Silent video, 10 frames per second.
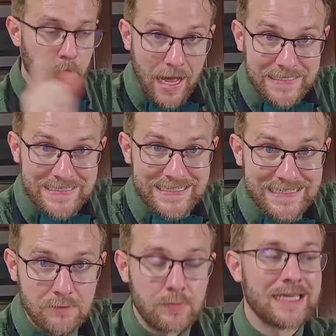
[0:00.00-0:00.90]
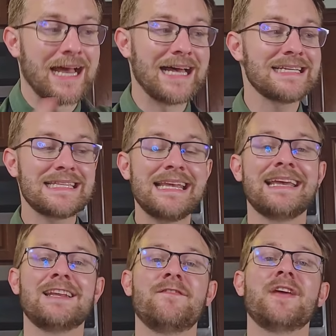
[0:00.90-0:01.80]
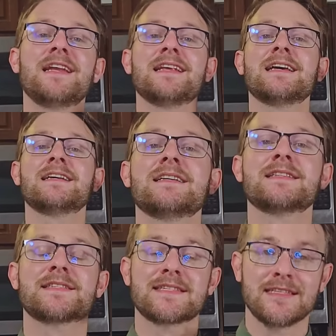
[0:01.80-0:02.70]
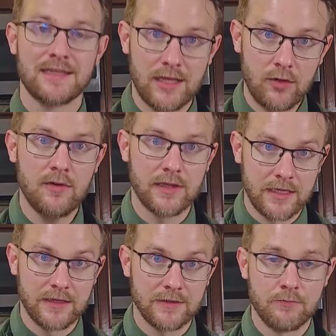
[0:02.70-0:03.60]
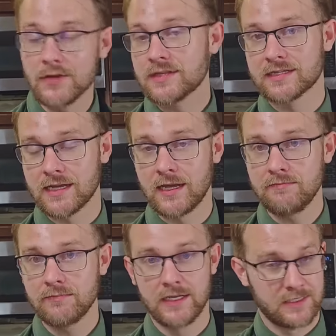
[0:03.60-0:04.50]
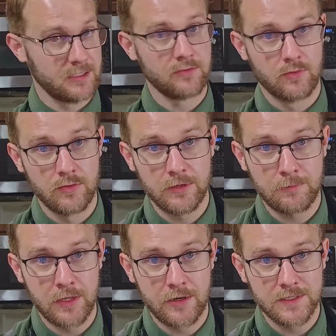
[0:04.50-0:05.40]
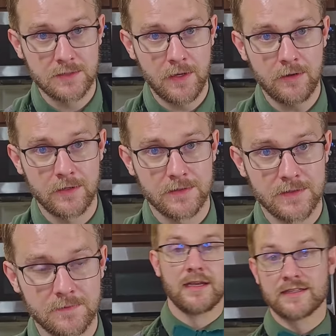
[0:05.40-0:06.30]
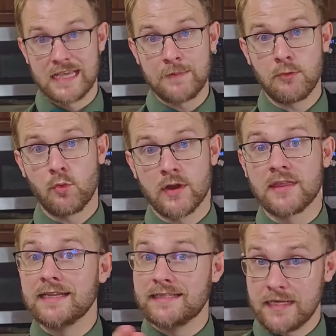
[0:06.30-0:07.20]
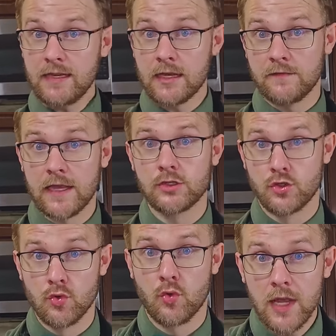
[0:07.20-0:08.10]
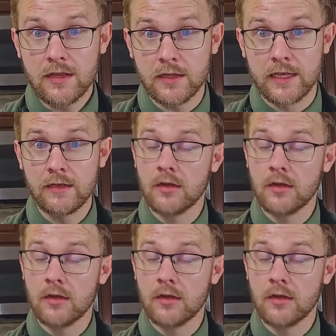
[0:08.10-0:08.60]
but because they innovated slowly, most of the time, it didn't ruin the player's experience. An example where they did innovate too quickly